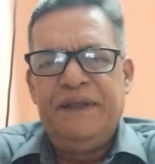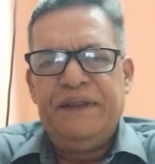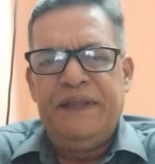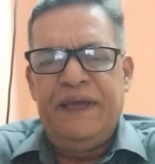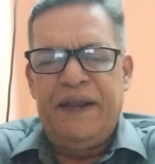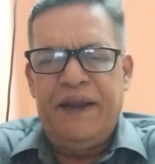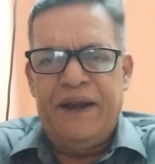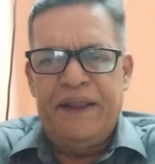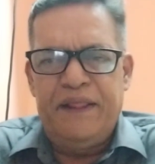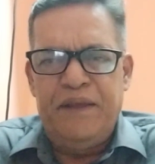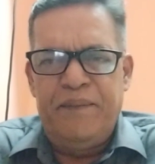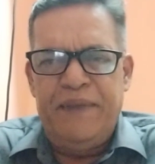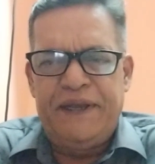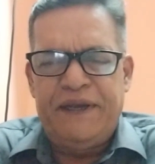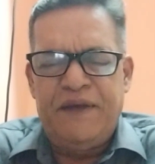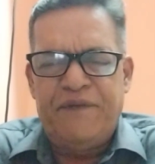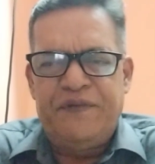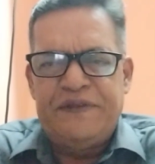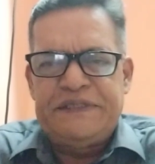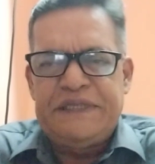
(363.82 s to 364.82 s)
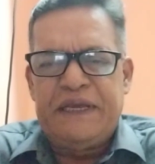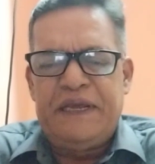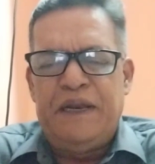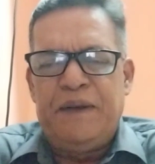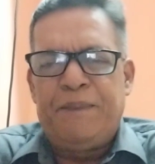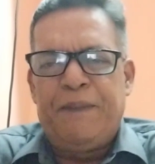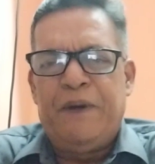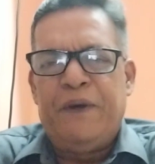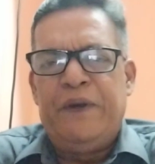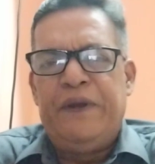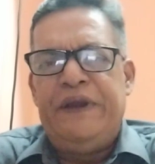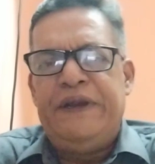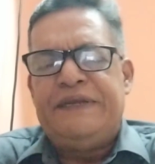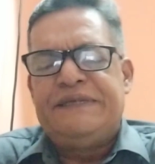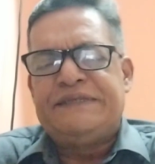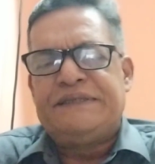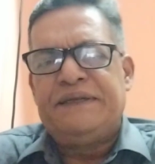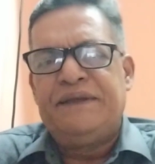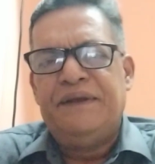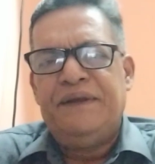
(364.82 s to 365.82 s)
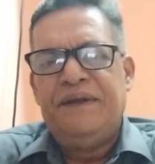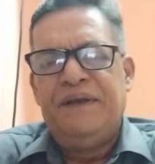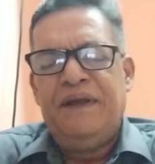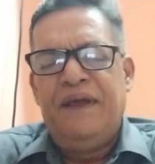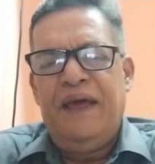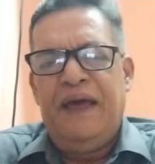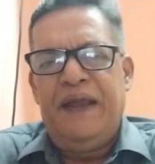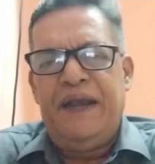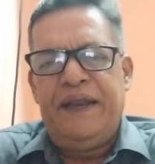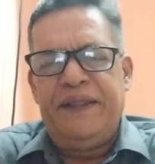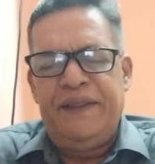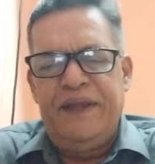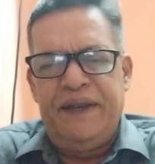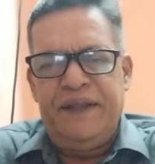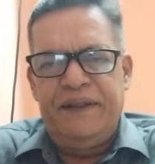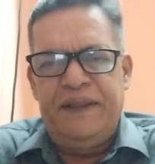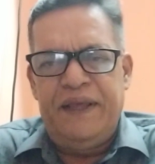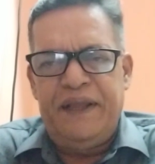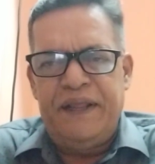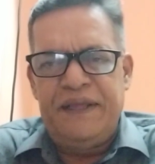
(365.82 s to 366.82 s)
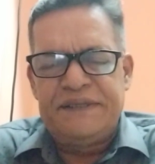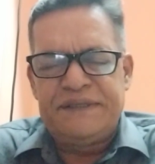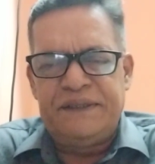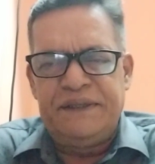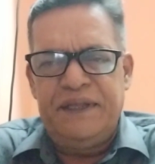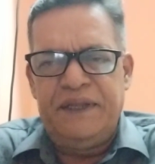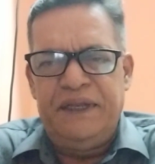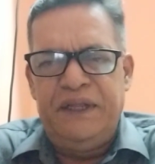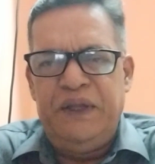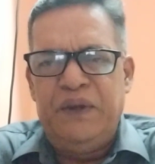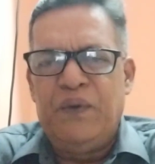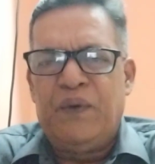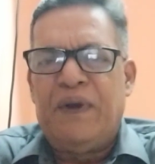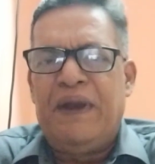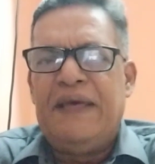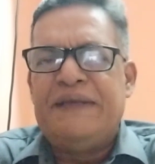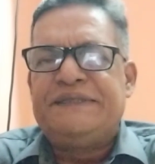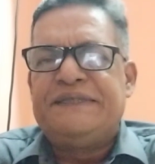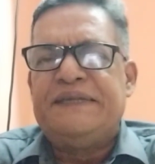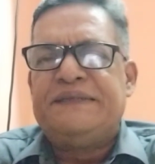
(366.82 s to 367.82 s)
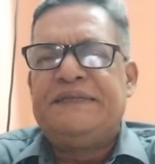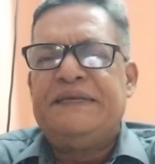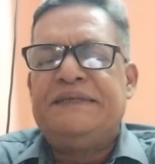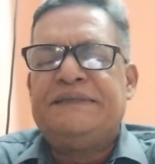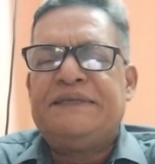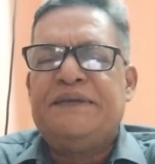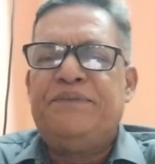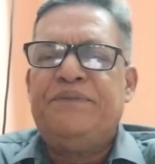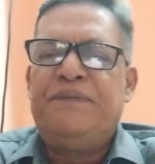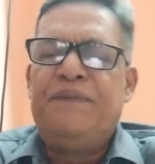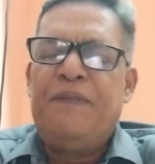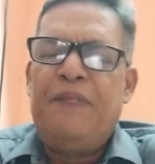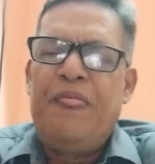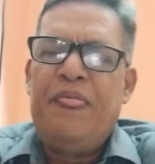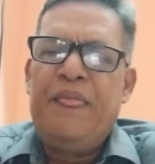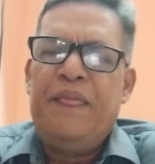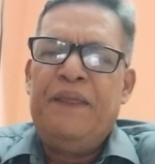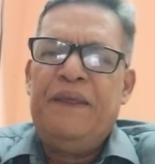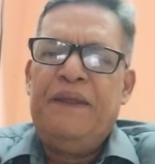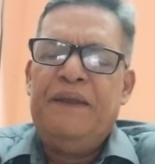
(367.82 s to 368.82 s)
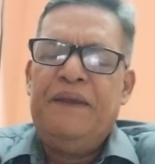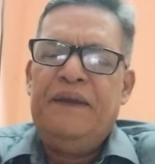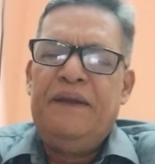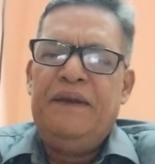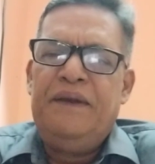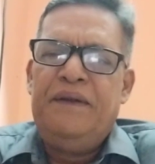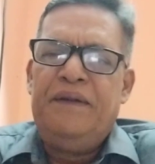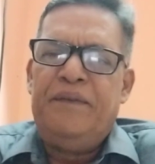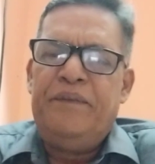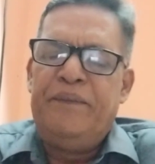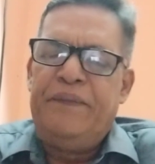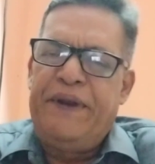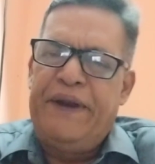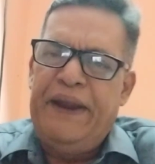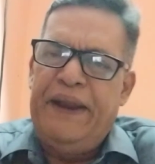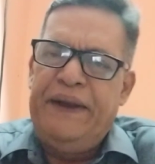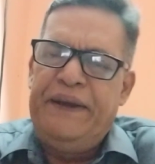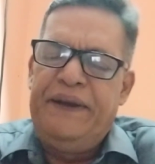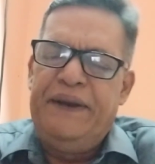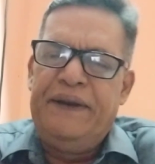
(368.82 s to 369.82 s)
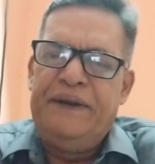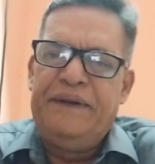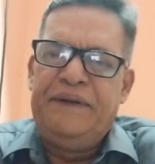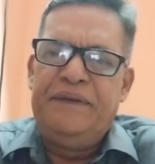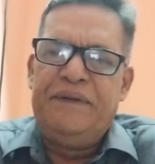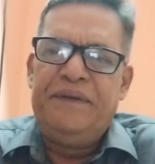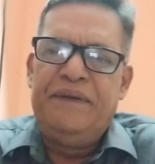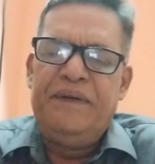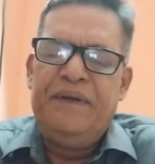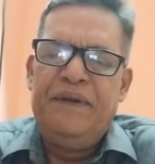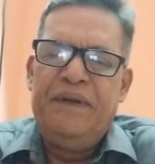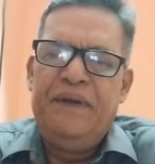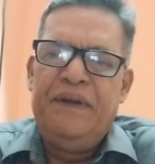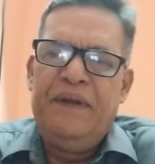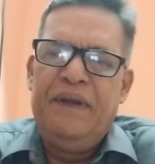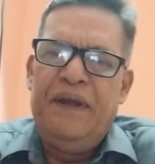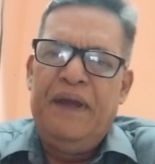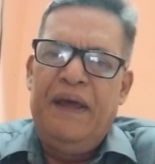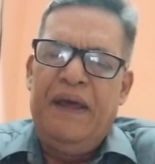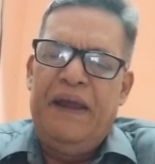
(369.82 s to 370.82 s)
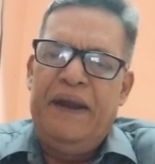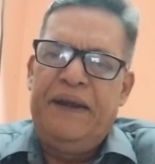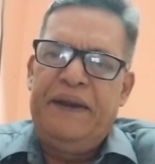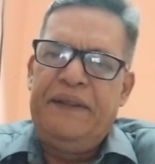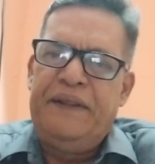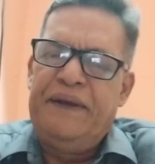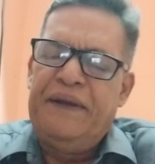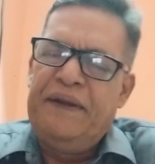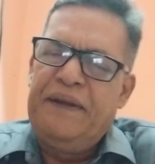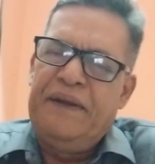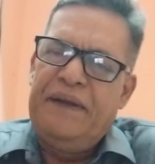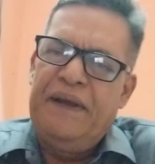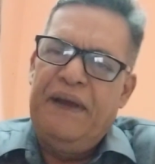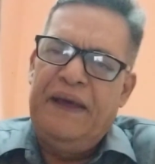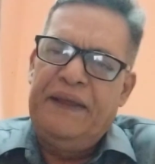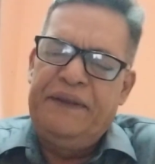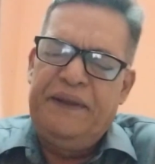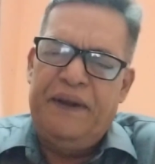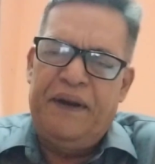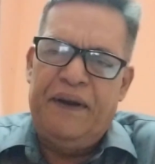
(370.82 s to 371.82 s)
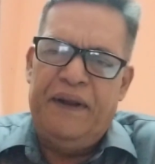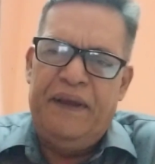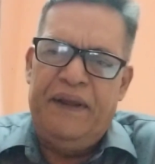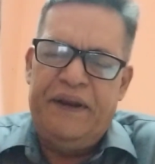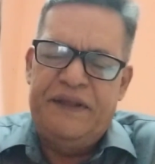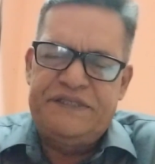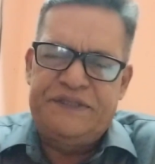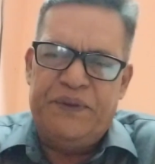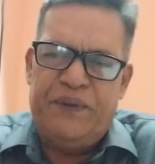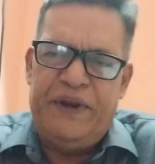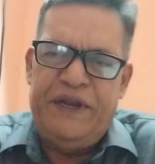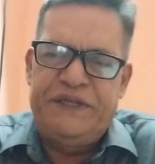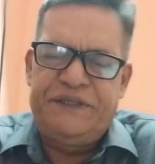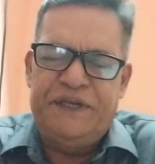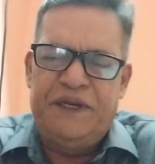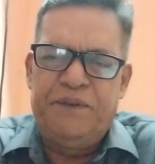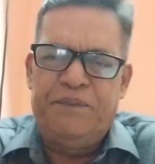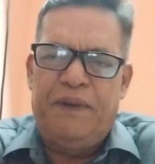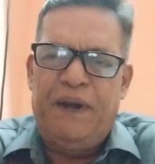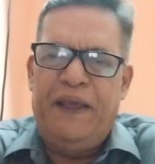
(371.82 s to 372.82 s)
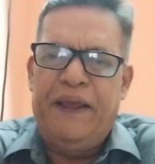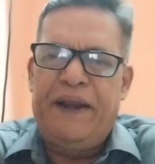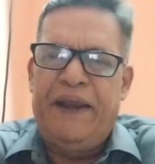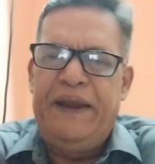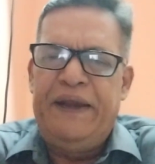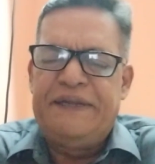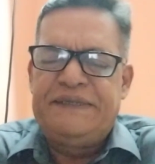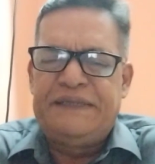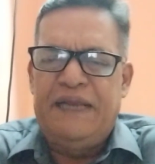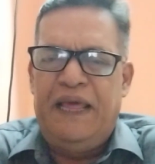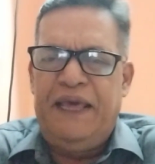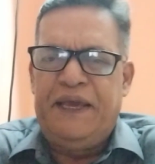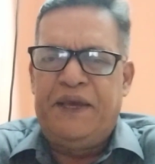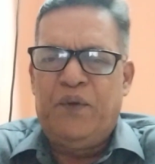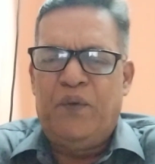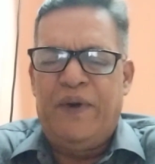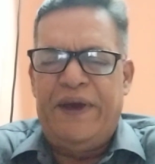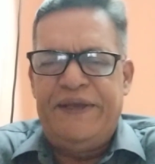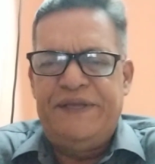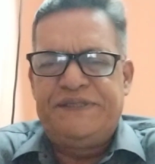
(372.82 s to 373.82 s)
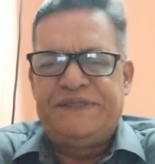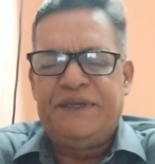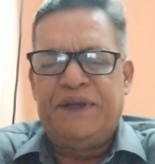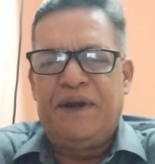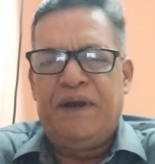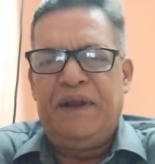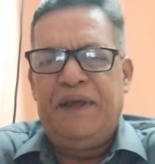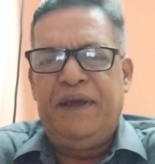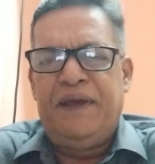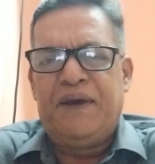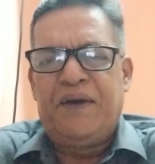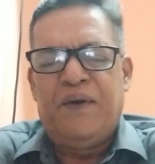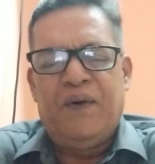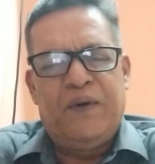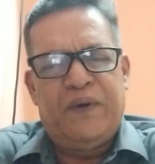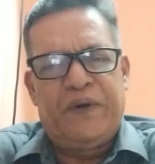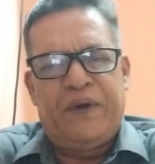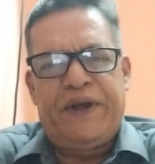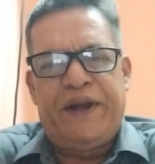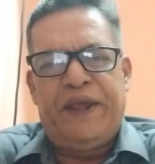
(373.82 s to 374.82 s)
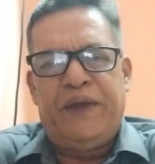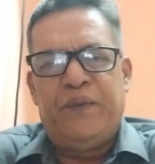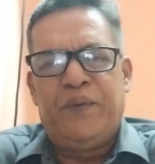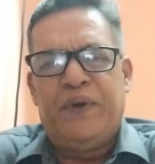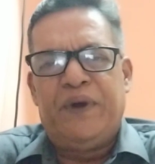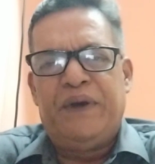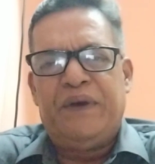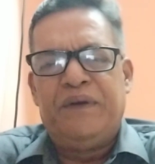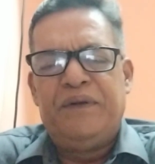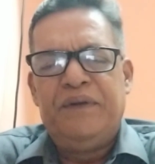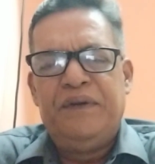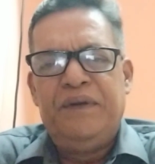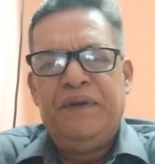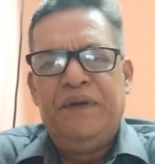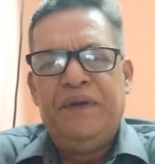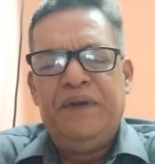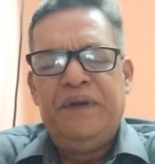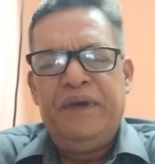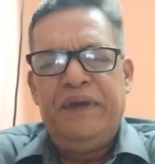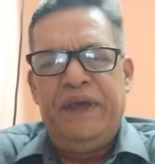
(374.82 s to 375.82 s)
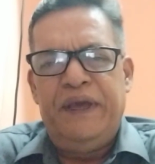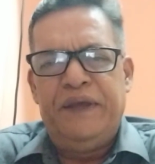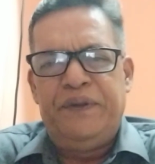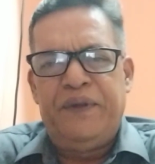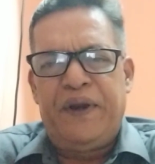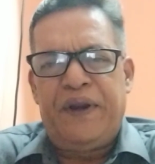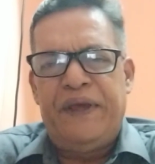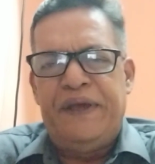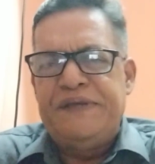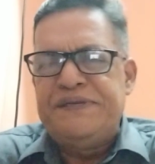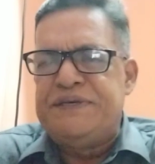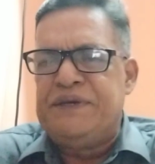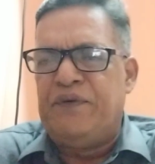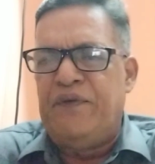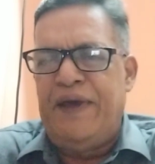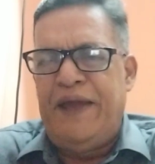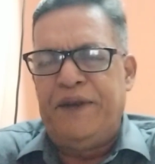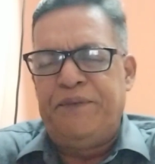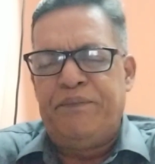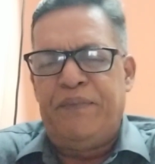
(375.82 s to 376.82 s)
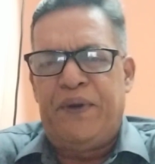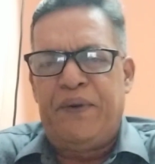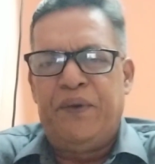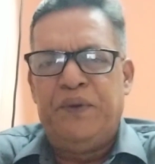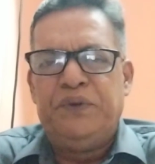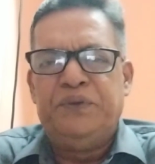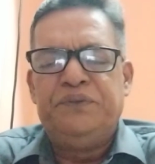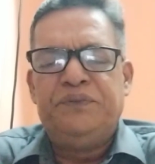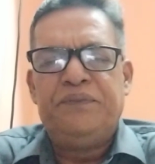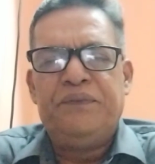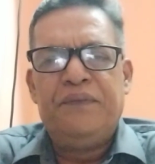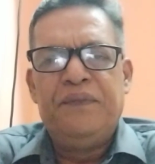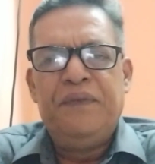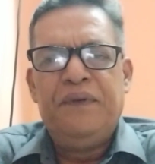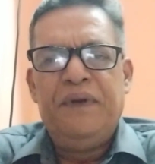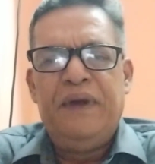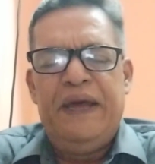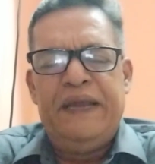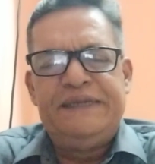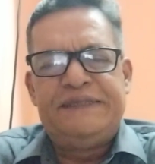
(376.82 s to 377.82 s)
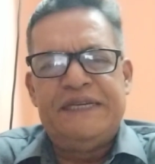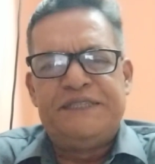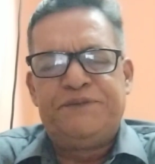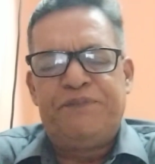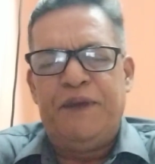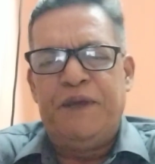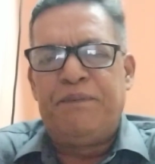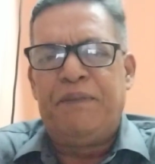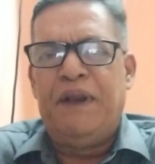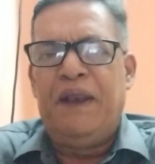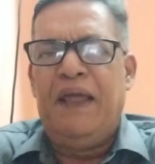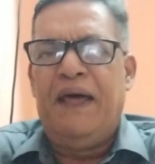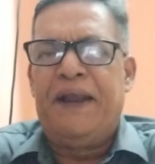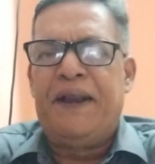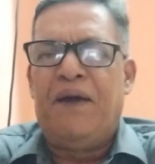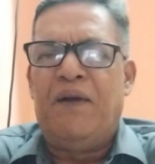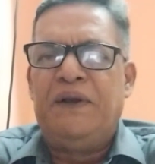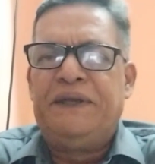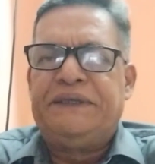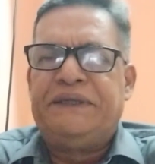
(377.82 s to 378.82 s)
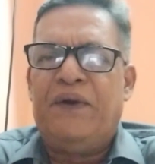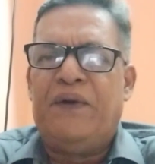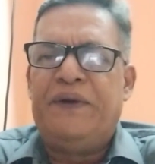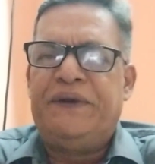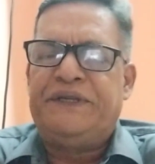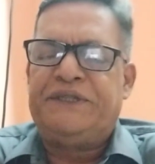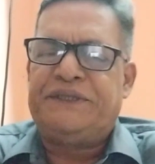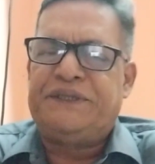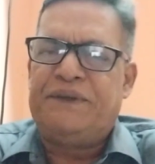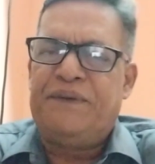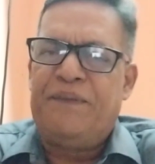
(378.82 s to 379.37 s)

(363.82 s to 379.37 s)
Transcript: There are the metaphysical poets, and then there is the neoclassicism, Dryden, and the other restoration playwrights like Wycherley, Congreve, Etheridge, Vanbrugh, and such people are all taught.